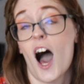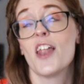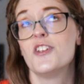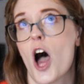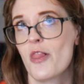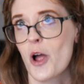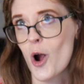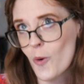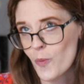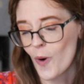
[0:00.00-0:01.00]

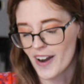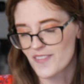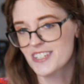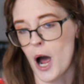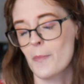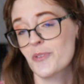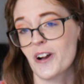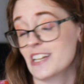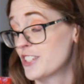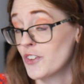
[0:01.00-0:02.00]
another one of the top
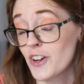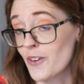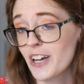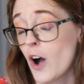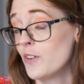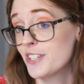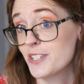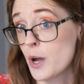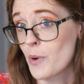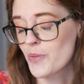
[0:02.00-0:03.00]
3. So there we go. This
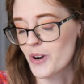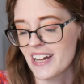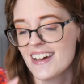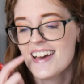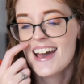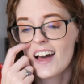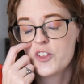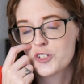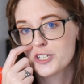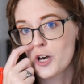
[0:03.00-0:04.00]
is number 3.
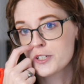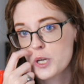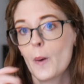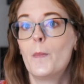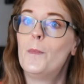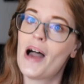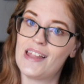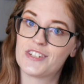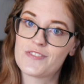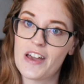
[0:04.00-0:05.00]
This is also
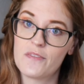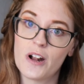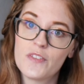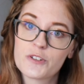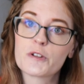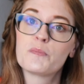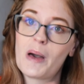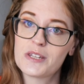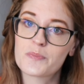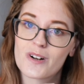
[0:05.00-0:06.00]
Ben's favorite. This was
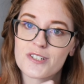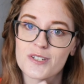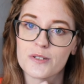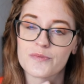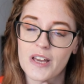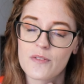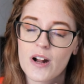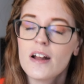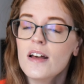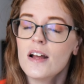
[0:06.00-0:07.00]
Ben's personal
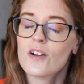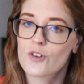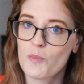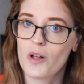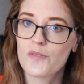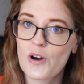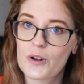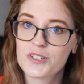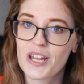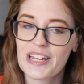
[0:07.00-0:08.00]
favorite from all the
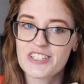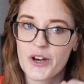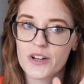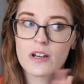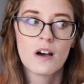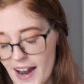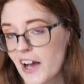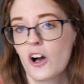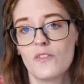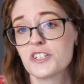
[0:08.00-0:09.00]
photos that he took. And
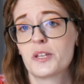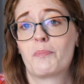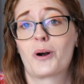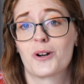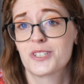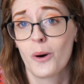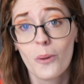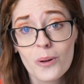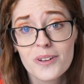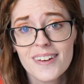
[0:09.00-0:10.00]
I call this the purse
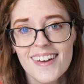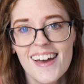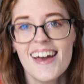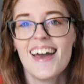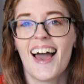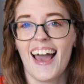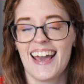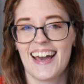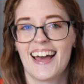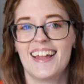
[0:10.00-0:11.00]
hold.
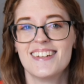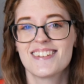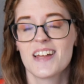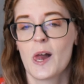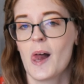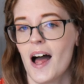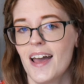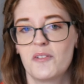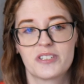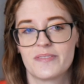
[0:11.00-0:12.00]
And
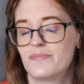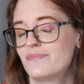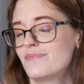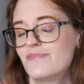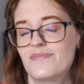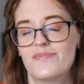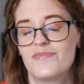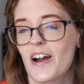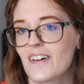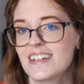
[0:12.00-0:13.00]
it was a
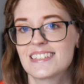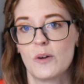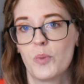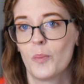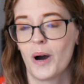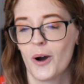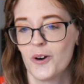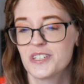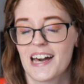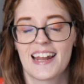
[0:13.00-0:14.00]
very simple
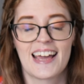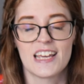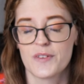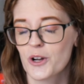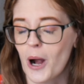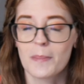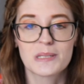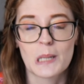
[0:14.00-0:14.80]
pose. And I even grabbed